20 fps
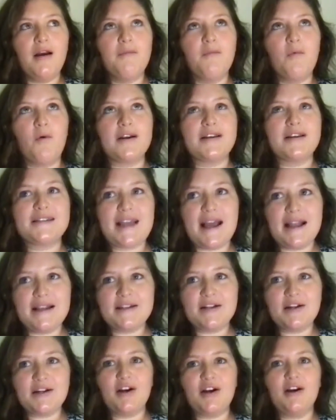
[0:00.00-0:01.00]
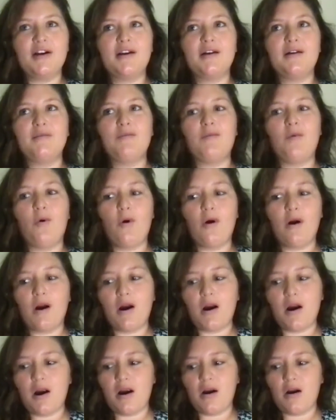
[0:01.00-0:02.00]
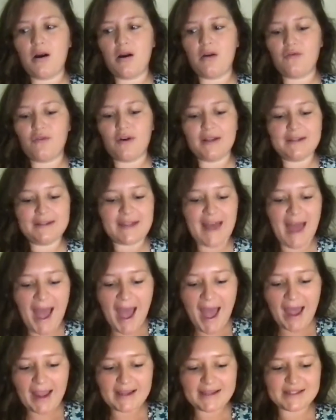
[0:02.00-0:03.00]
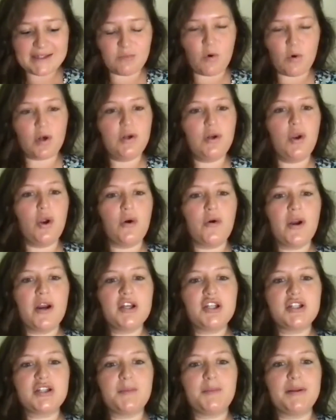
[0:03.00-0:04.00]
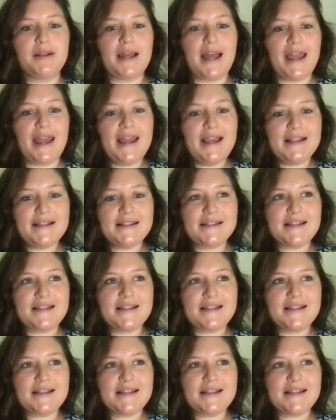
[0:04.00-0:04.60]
more centered, more relaxed, more nourished place